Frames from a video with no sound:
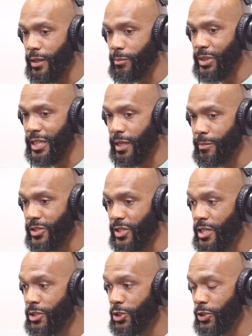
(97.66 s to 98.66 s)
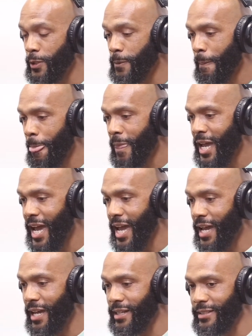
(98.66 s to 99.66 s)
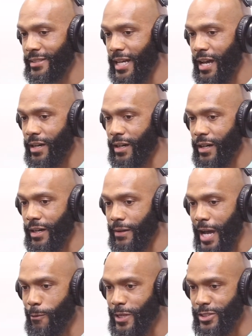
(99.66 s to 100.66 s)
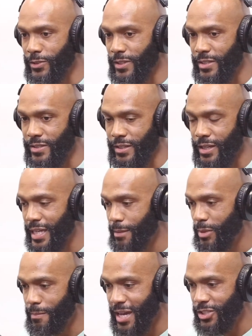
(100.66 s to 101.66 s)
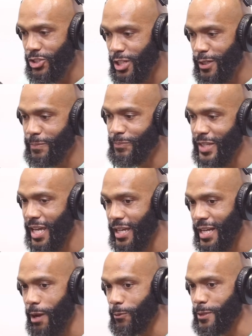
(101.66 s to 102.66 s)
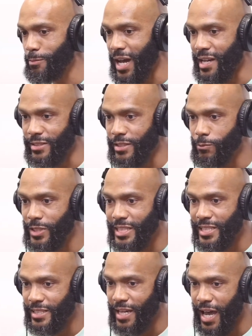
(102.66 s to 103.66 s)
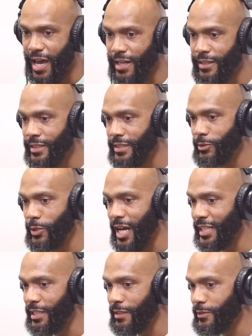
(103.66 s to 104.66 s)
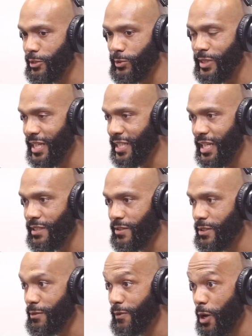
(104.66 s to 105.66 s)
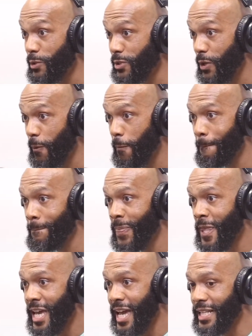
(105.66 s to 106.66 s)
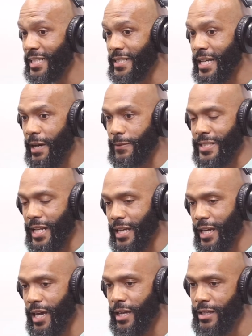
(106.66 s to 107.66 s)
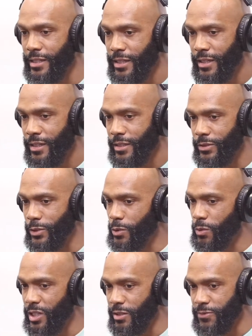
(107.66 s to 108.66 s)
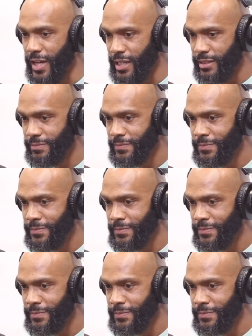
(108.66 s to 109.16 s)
become a teacher, and I went to this MMA gym, and I was boxing with this guy. You know, I love to do that kind of stuff also. And this guy was like, hey, do you want to fight?